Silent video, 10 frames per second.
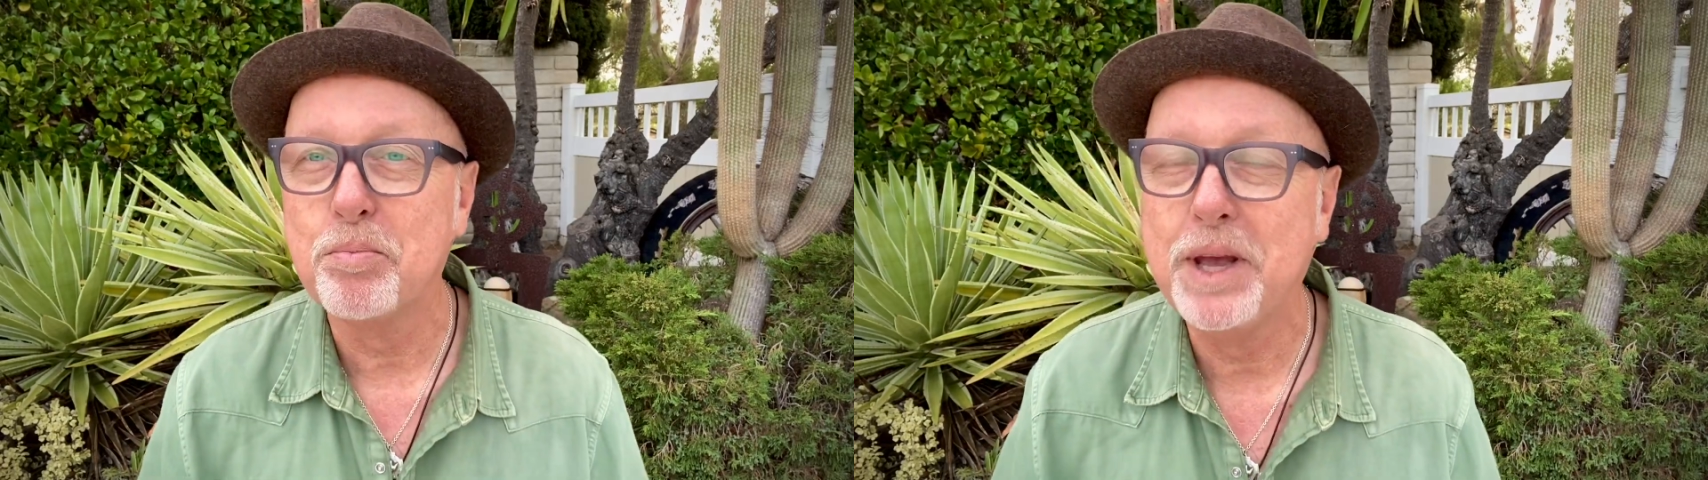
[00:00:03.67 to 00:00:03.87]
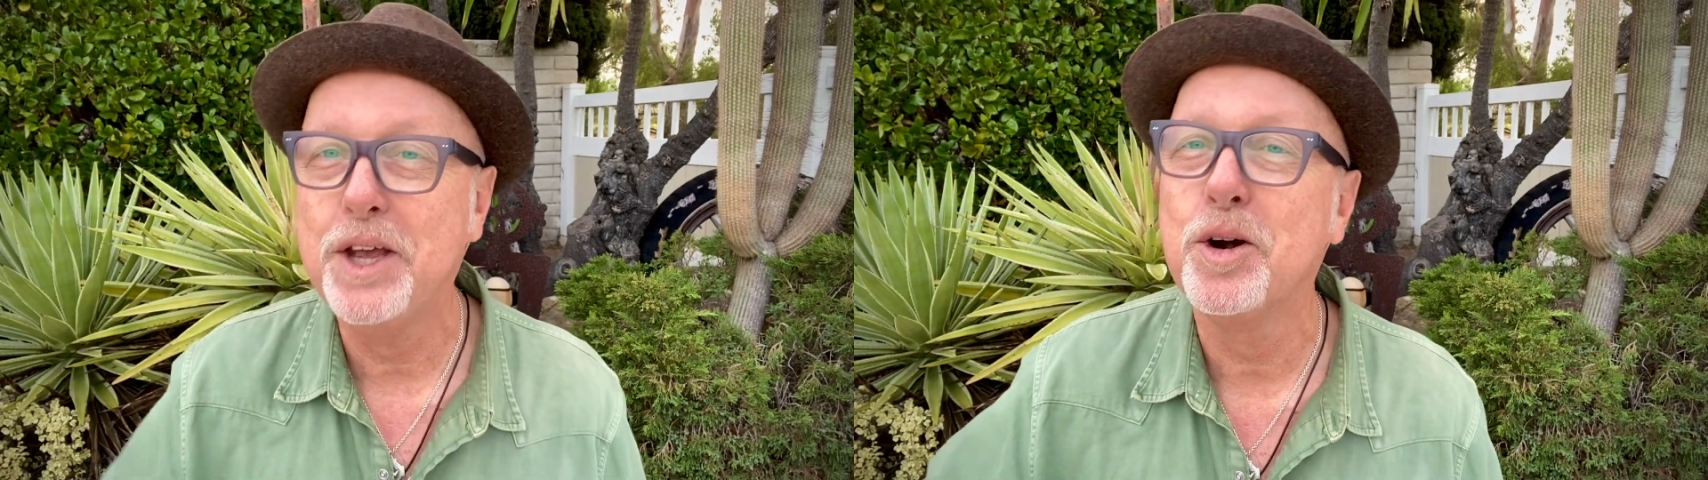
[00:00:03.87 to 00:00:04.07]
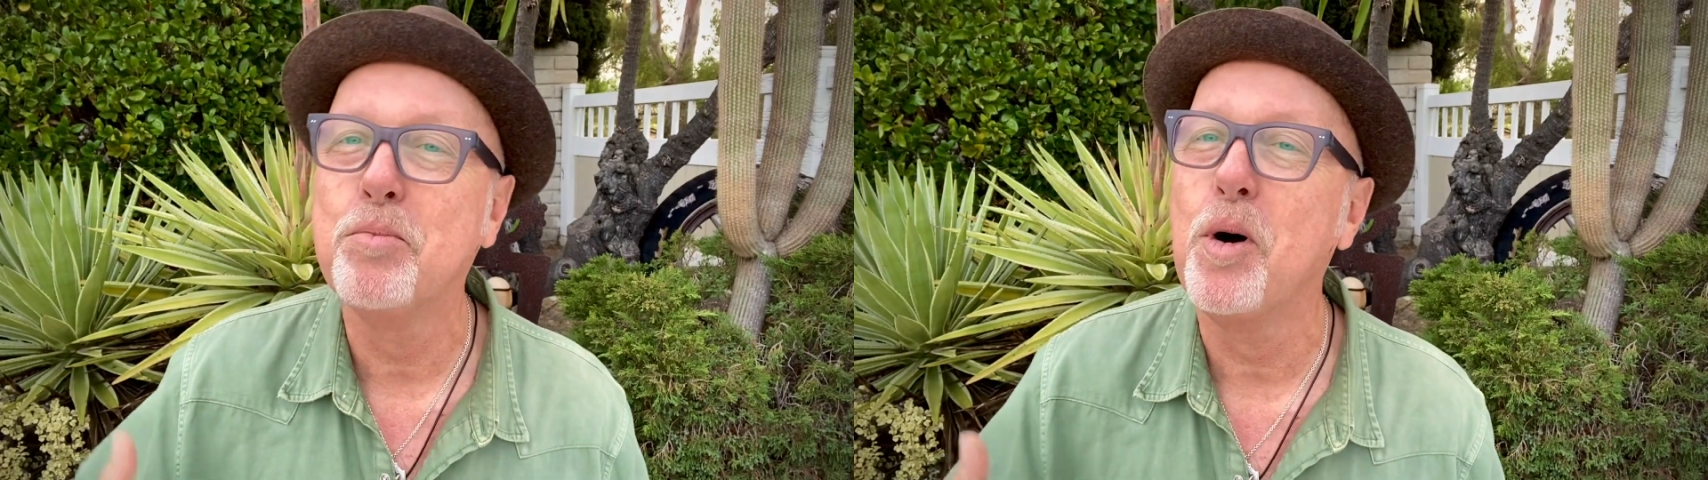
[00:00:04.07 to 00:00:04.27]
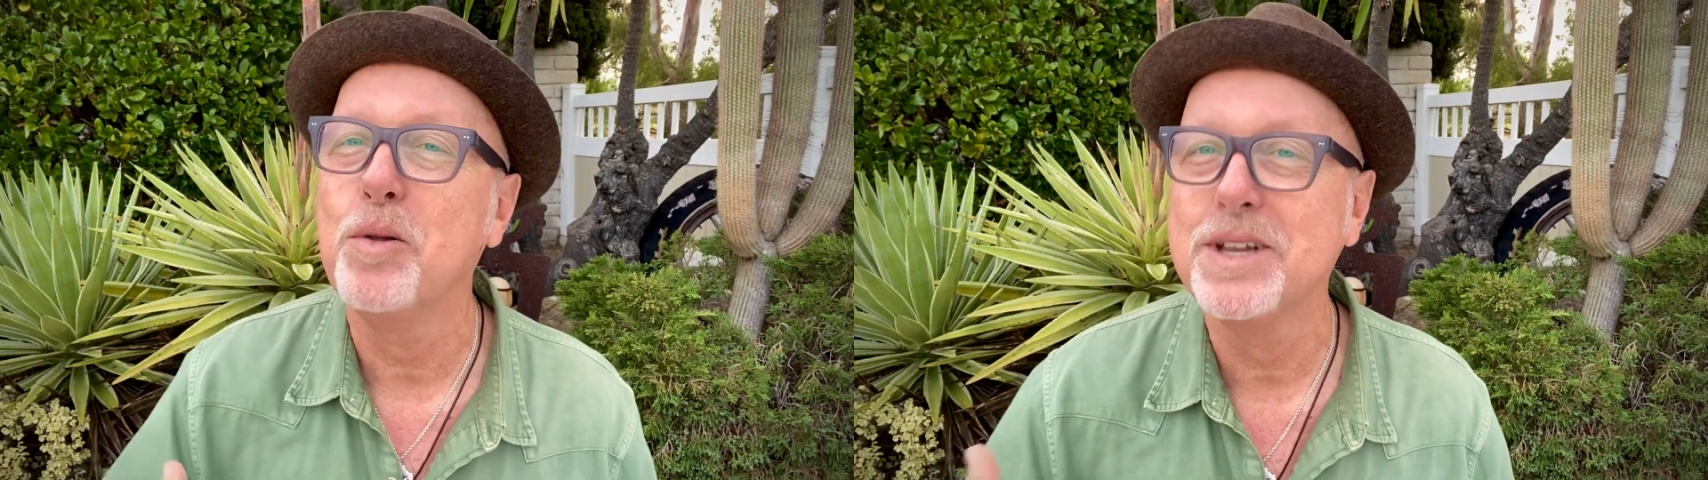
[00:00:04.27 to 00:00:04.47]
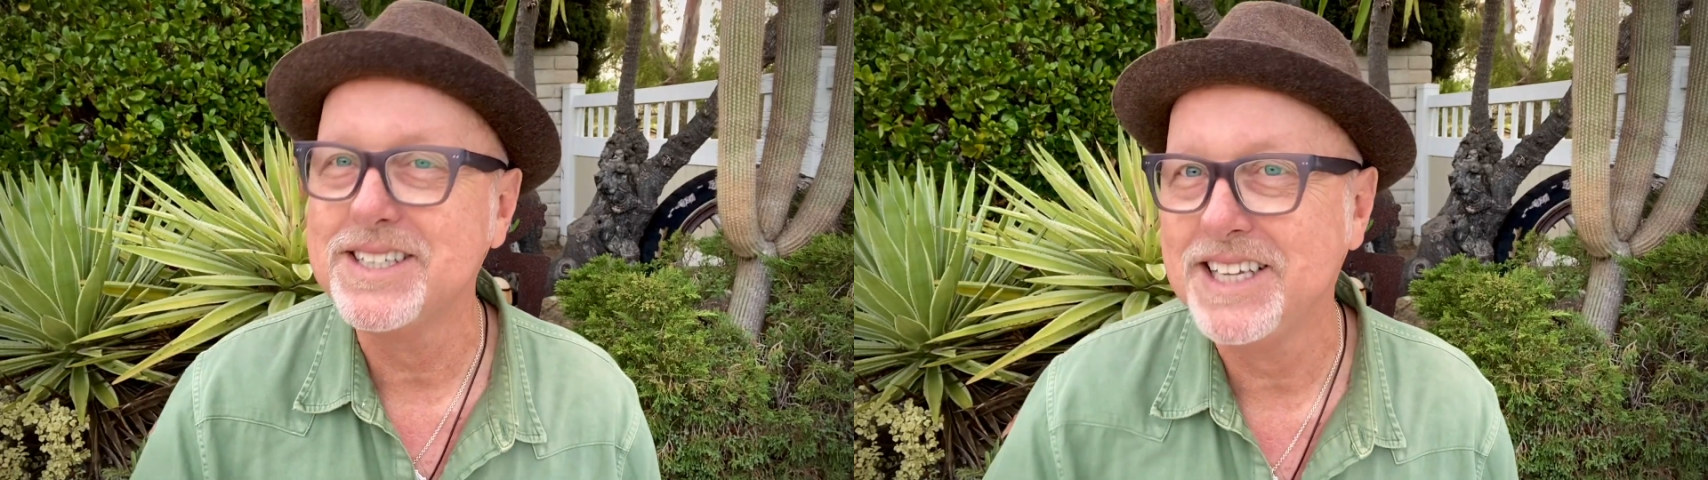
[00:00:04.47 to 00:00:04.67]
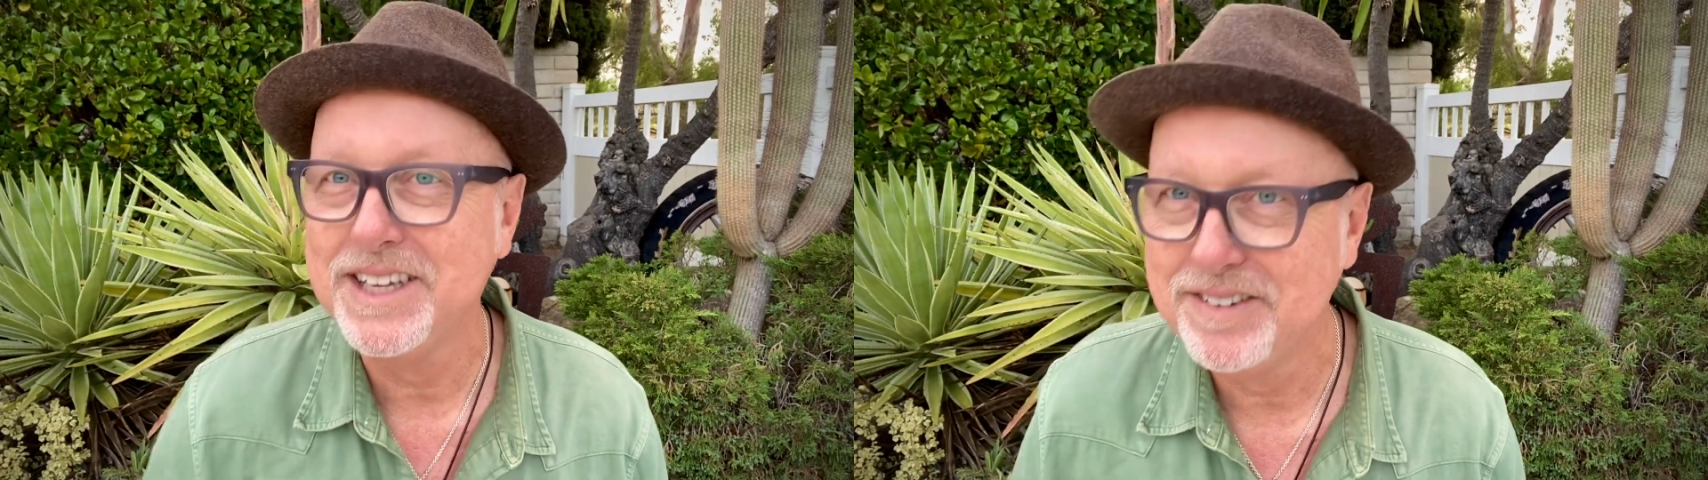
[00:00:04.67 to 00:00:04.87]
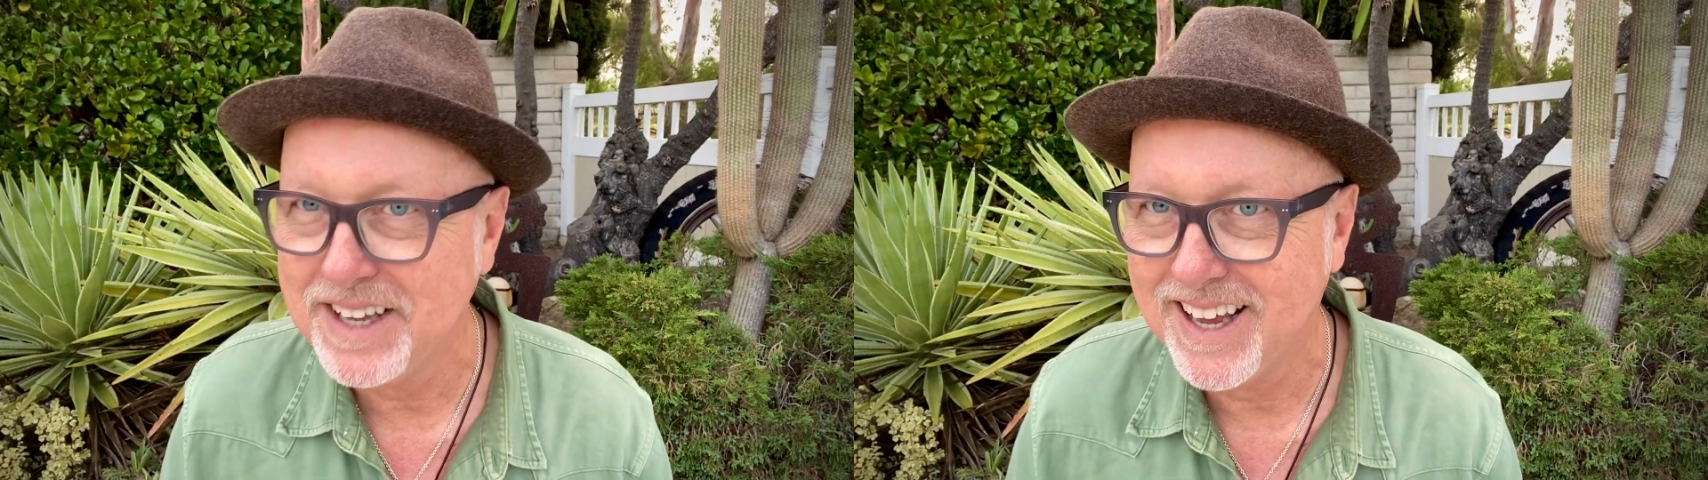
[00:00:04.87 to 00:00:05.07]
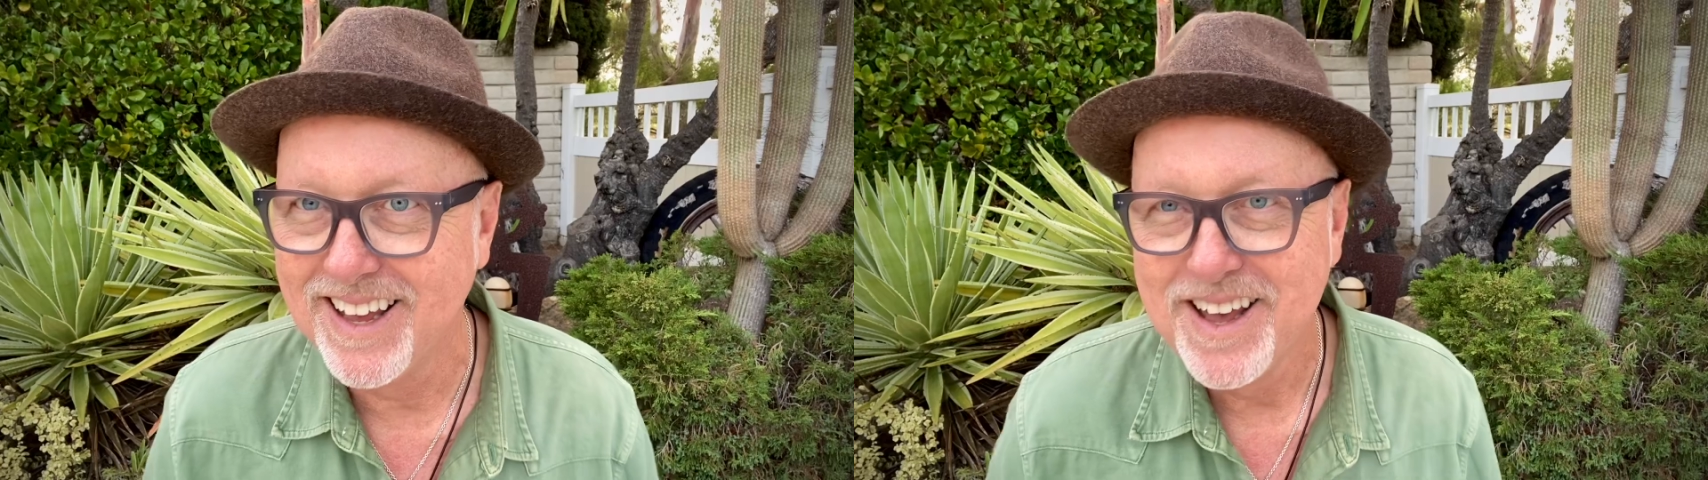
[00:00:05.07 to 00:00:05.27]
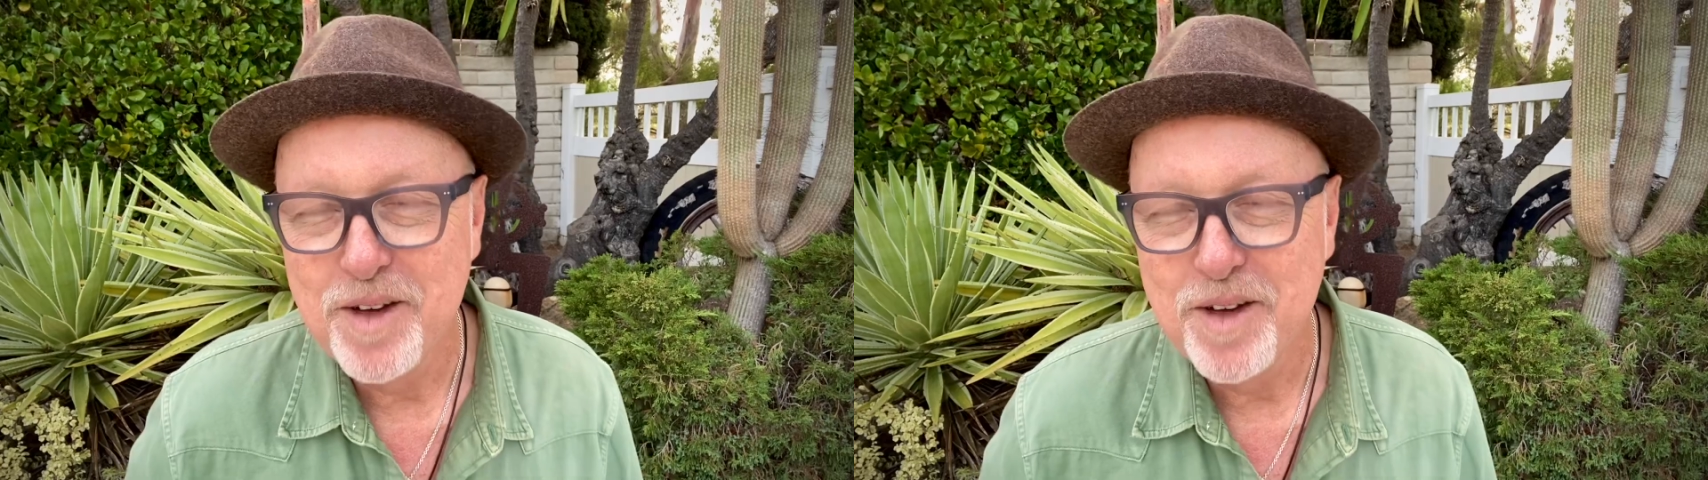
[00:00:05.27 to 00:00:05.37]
Peter Bolland TV,